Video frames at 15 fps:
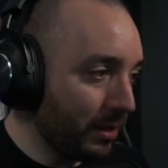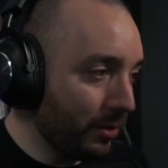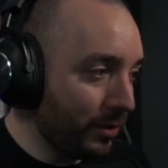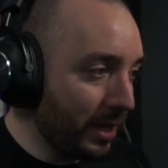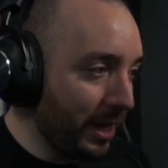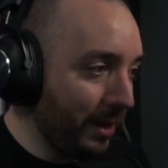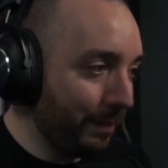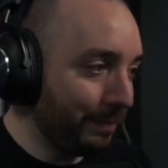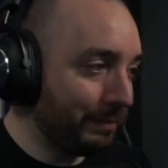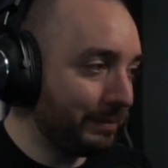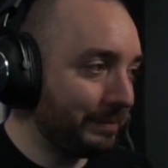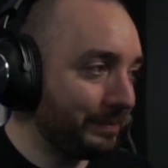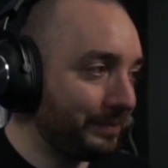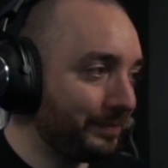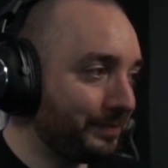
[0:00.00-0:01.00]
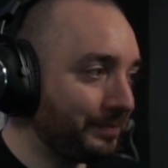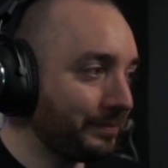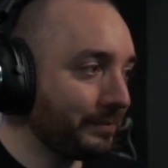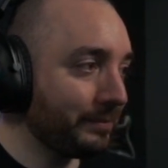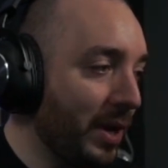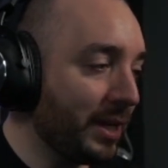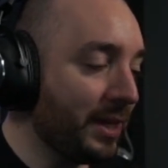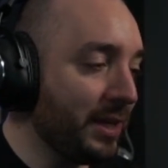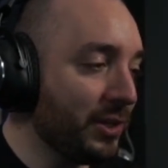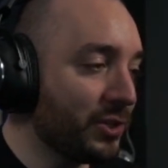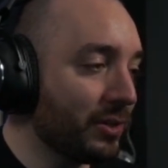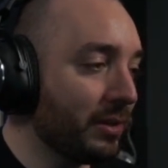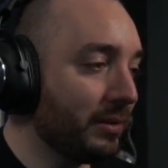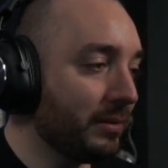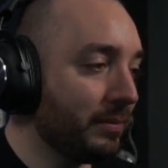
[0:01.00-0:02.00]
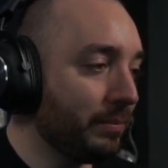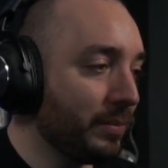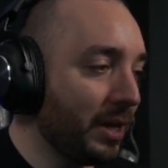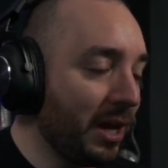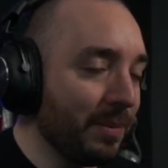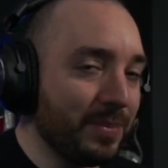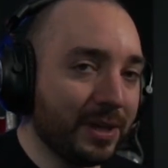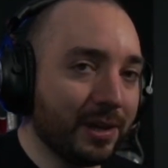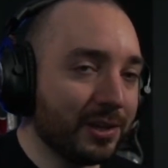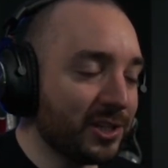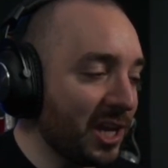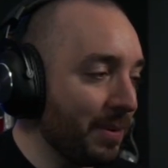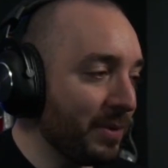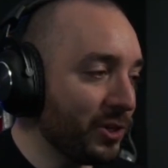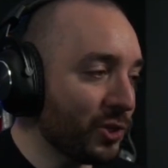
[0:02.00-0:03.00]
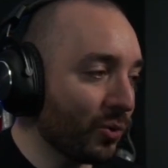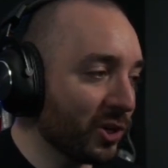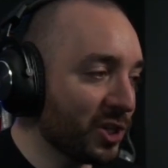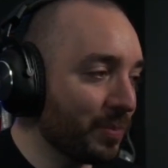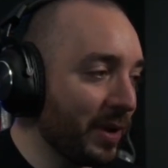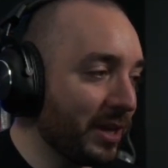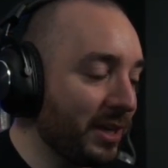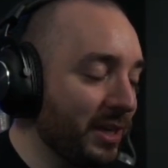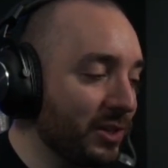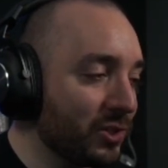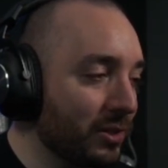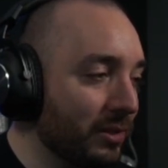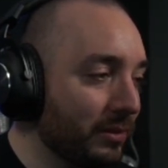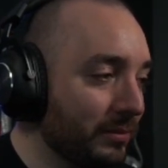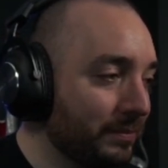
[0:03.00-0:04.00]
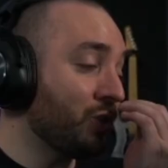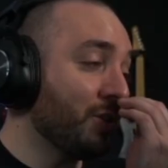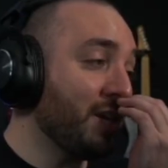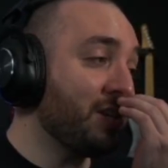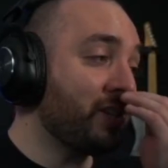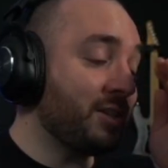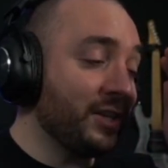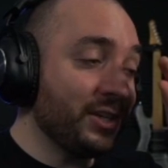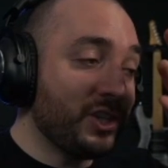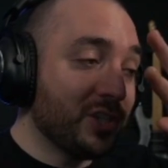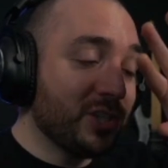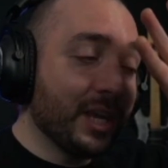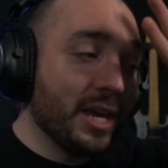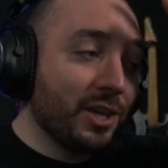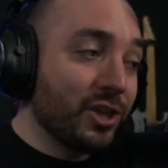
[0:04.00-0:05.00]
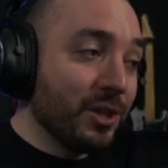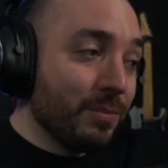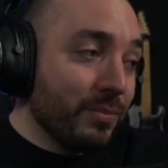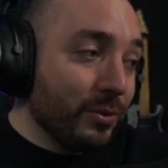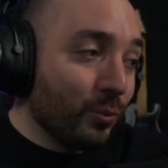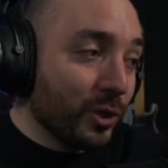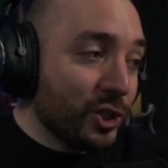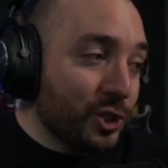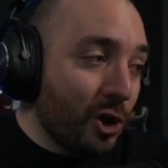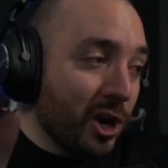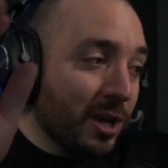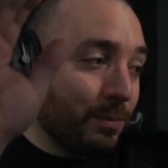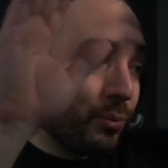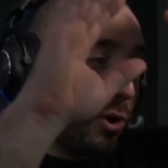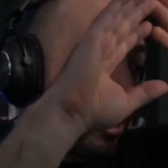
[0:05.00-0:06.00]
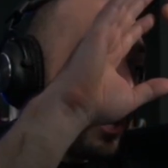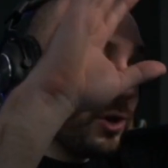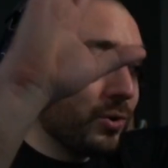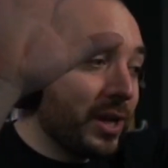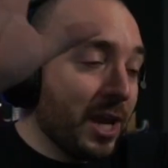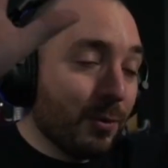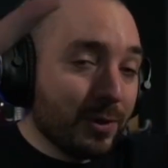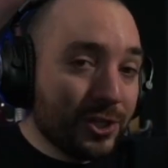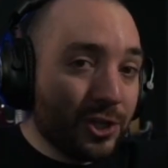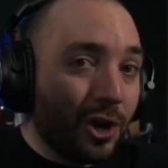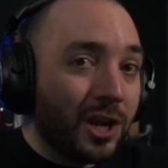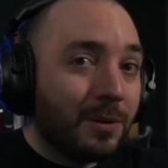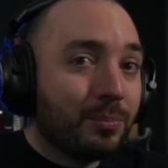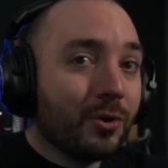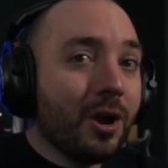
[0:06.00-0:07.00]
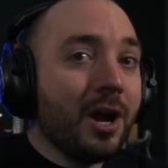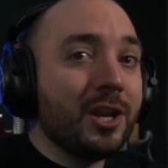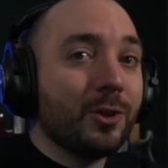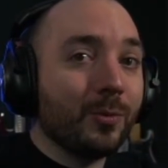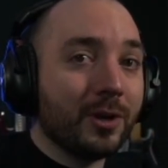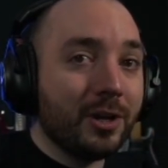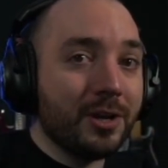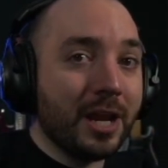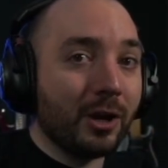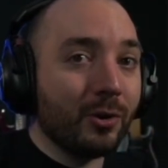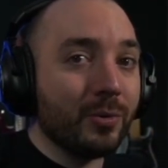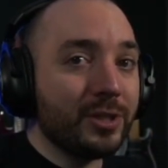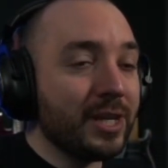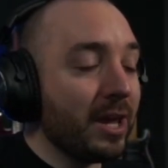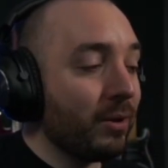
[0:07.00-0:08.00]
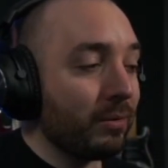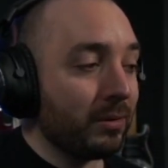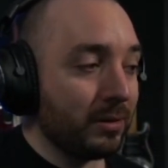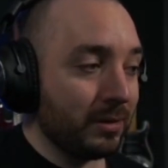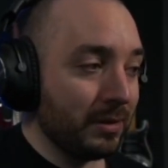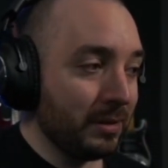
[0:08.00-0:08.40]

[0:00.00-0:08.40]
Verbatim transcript: Okay? Why Kiesel? Uh, because I'm endorsed by Kiesel. So this this is like the we're starting broad, okay? We're starting broad and then we're gonna narrow it down.